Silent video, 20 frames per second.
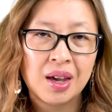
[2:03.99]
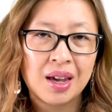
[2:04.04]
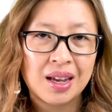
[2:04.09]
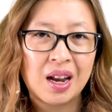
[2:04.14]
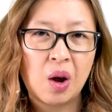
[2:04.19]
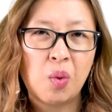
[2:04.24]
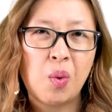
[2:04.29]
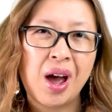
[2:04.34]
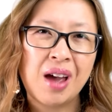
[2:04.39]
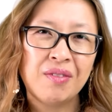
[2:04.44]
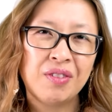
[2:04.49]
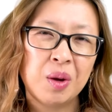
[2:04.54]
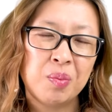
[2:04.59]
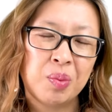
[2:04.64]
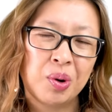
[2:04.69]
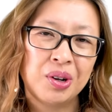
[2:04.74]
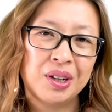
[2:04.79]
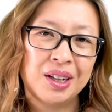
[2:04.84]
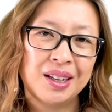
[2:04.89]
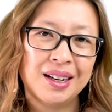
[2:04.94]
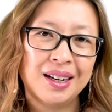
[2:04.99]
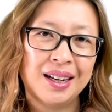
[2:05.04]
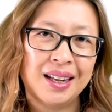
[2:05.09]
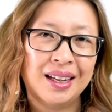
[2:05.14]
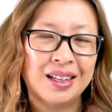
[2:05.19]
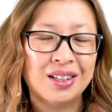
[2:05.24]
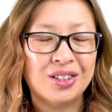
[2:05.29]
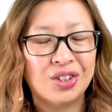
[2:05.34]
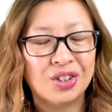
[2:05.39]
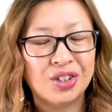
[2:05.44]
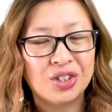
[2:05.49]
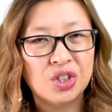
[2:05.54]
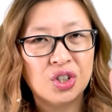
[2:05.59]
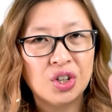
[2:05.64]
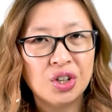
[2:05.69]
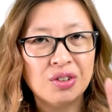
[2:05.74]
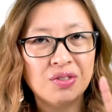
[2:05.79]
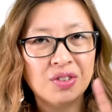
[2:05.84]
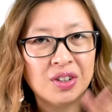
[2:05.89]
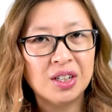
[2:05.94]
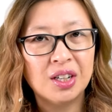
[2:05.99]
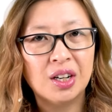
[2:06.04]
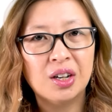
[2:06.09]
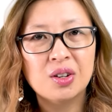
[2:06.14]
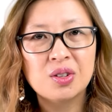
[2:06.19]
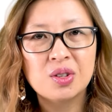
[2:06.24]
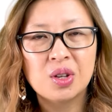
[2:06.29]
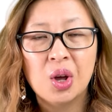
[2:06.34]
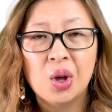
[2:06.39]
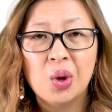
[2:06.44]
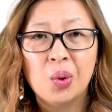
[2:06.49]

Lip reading: Now, why have I broken it into 2 videos?